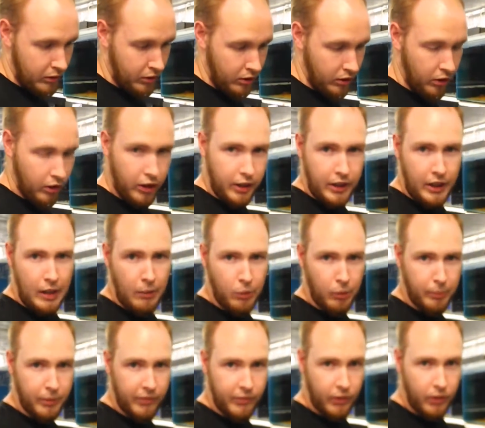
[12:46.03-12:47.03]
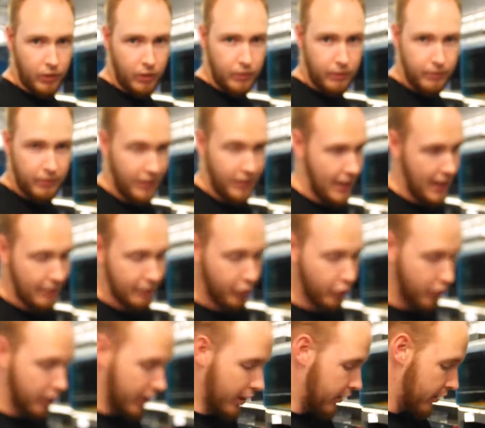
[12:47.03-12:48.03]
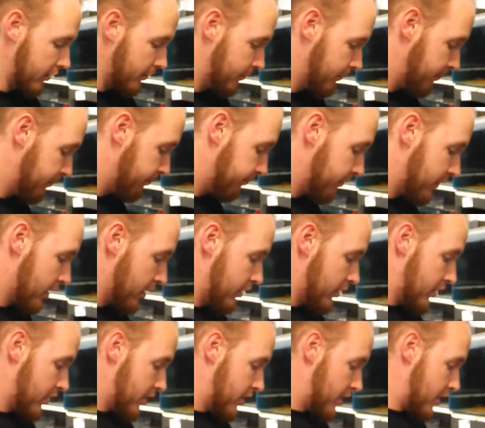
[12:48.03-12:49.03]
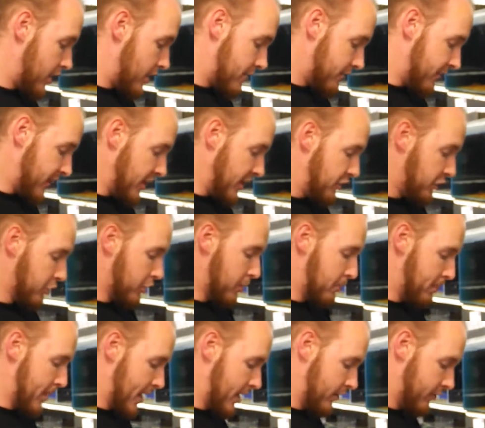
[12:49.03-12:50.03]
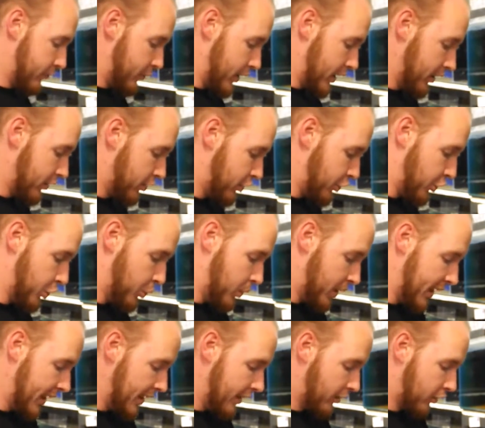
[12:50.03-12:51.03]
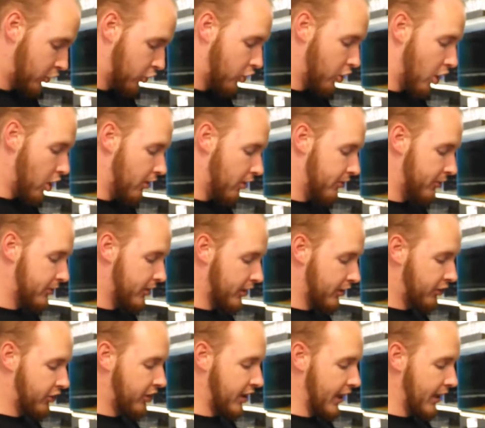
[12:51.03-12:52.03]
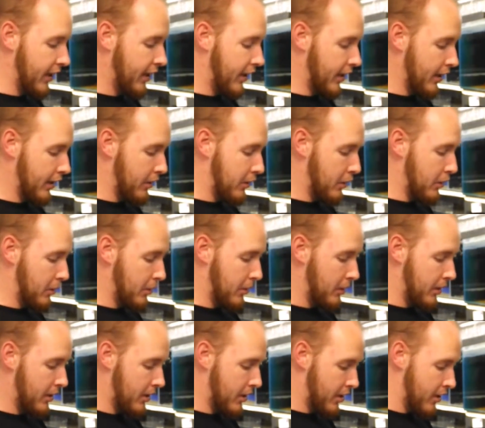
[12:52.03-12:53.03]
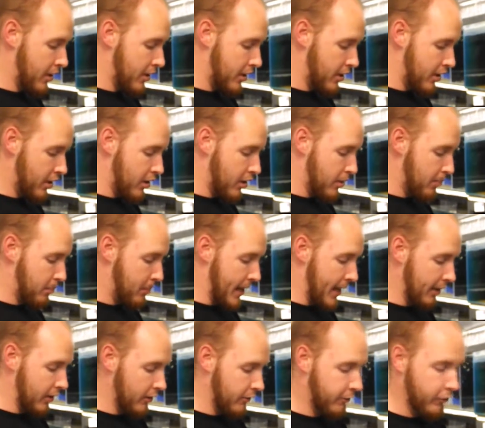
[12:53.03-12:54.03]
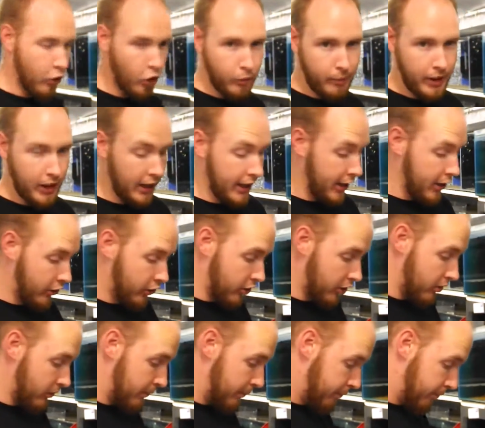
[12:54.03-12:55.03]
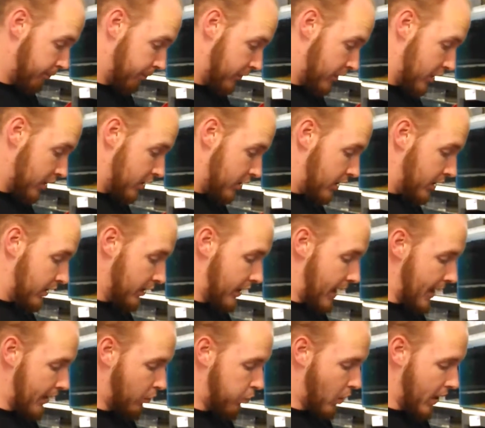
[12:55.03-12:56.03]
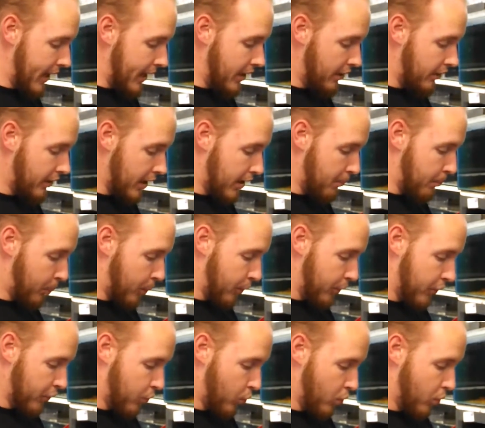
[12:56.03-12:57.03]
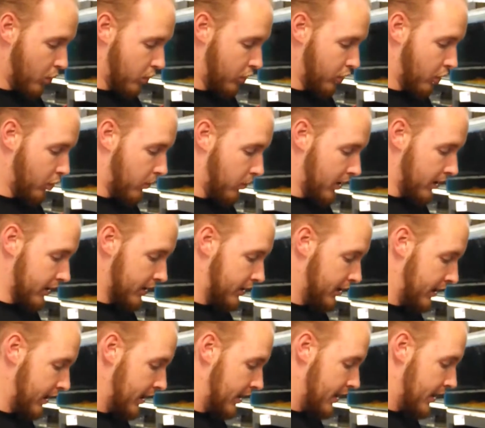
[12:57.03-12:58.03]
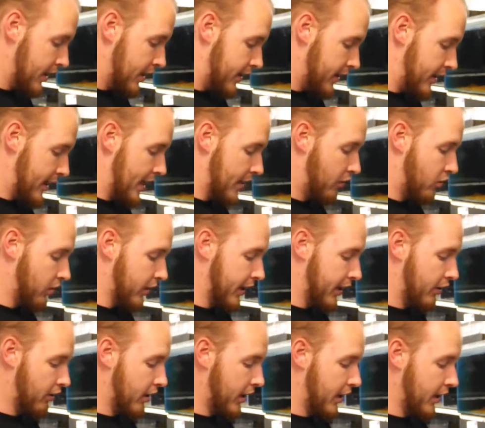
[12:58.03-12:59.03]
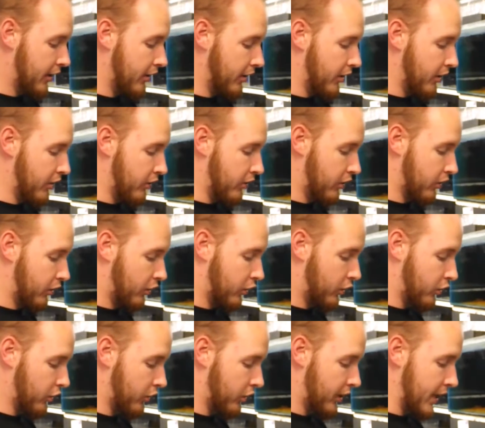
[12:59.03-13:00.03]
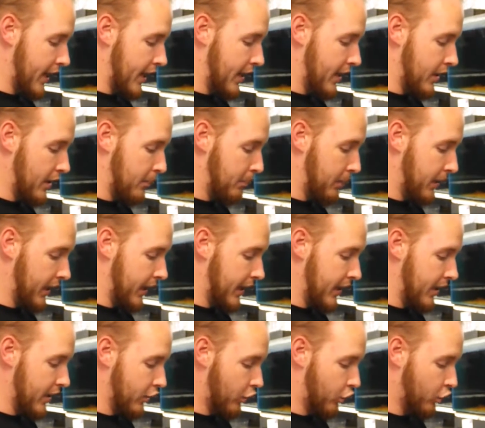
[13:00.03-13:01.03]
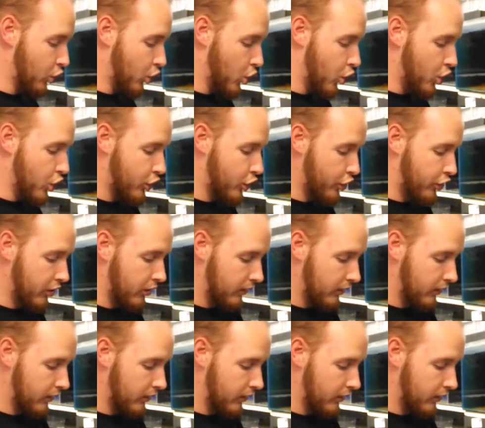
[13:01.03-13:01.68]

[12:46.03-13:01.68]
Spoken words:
I heard that one before, I'm just kidding. Features and benefits: unique soft sinking pellet formulation, less waste, improved water quality, natural ingredients, sustainably sourced.